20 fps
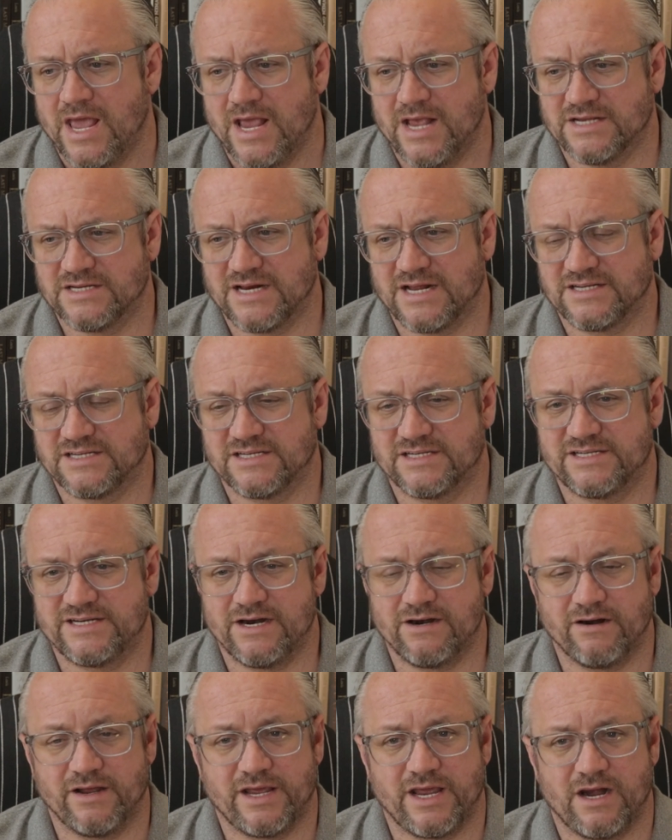is
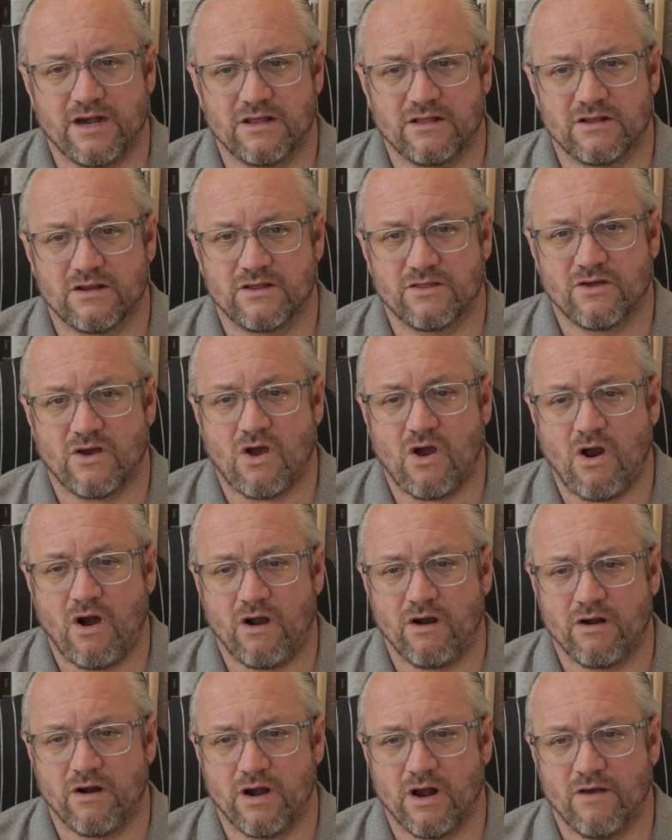necessarily getting to the
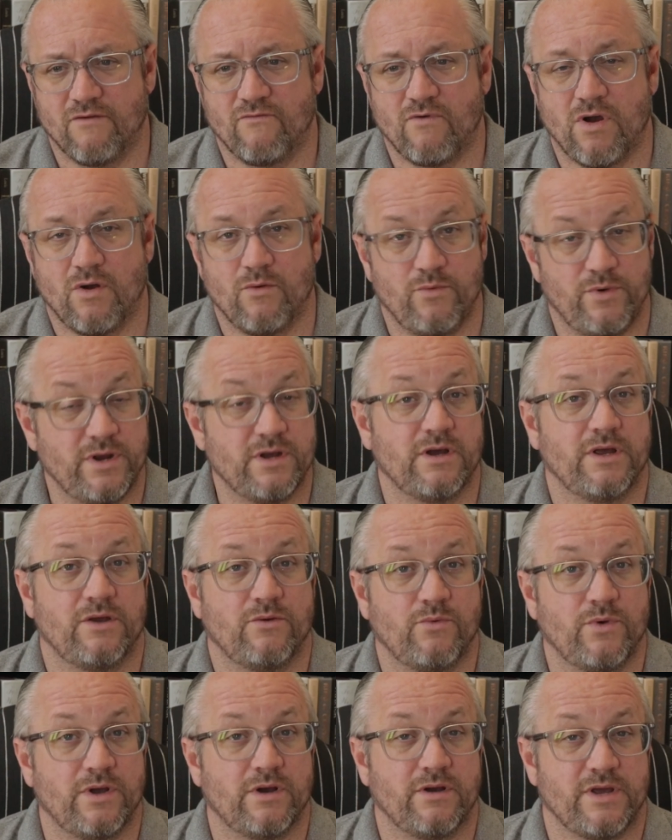heart of what really
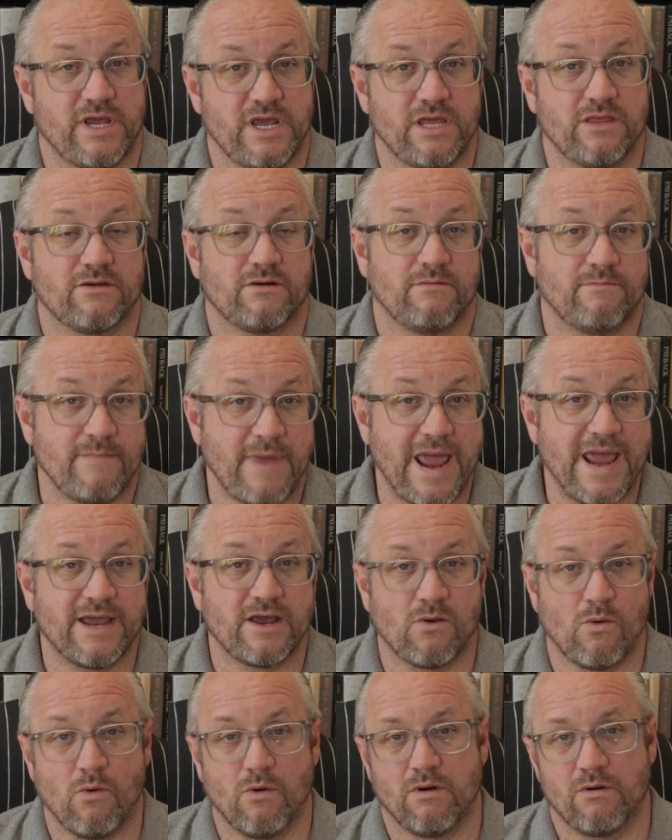will either
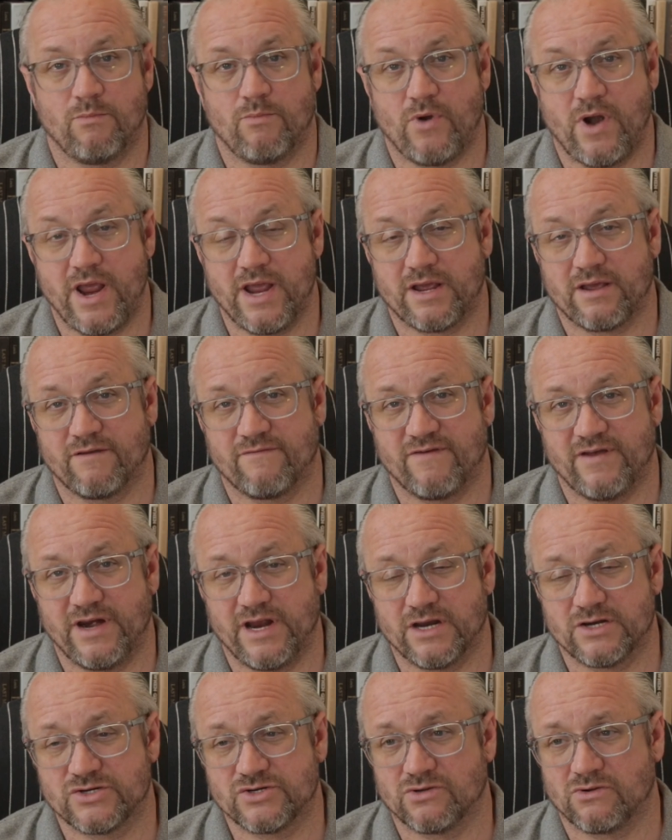make or break a
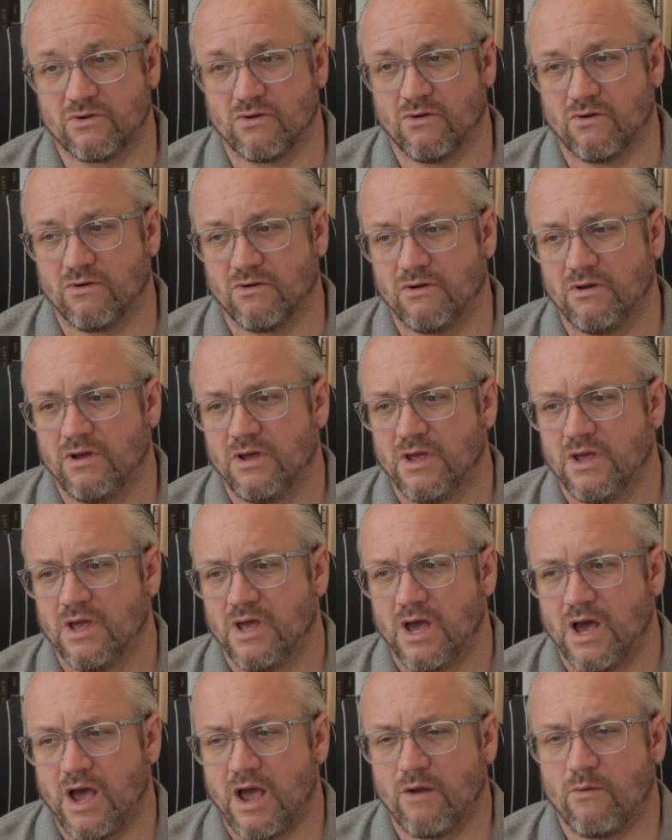financial goal,
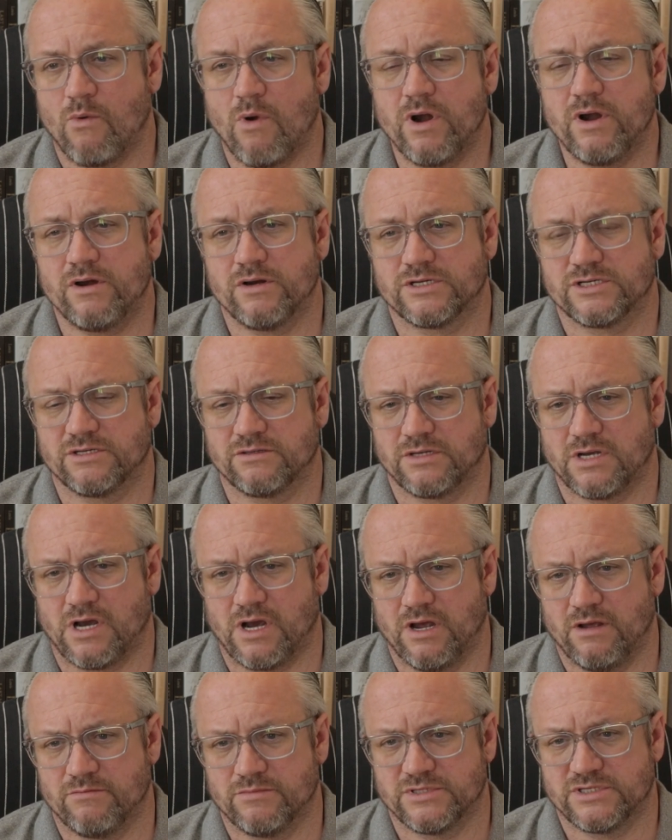I wonder
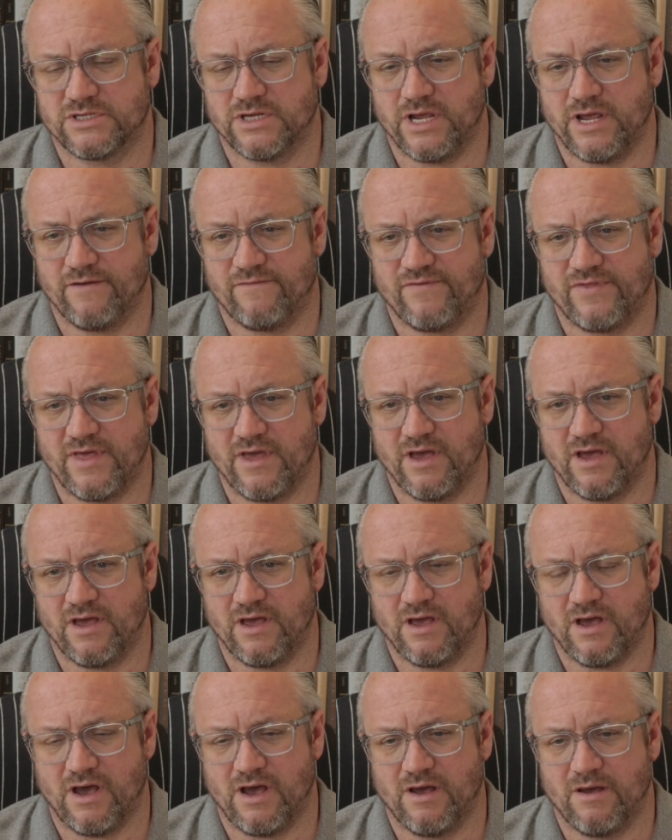sometimes if
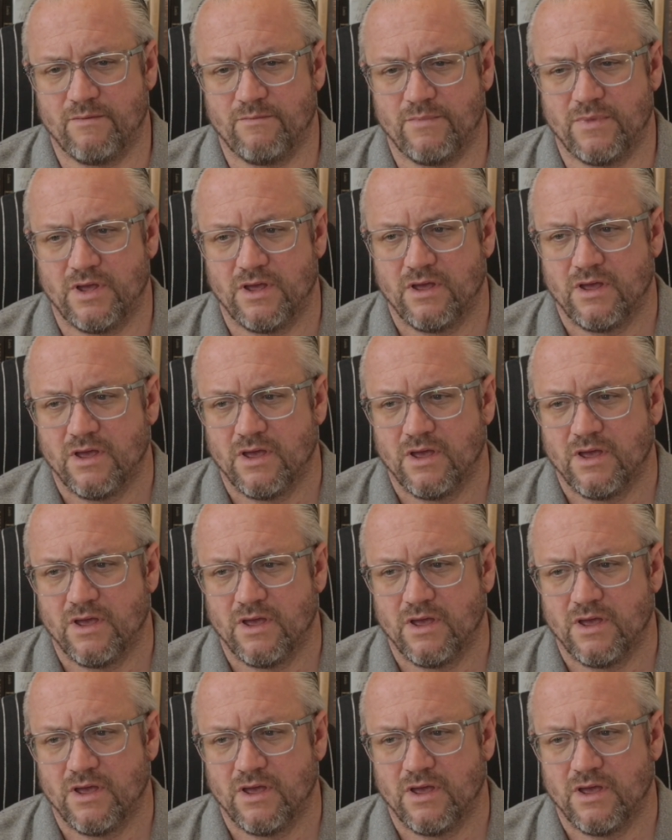the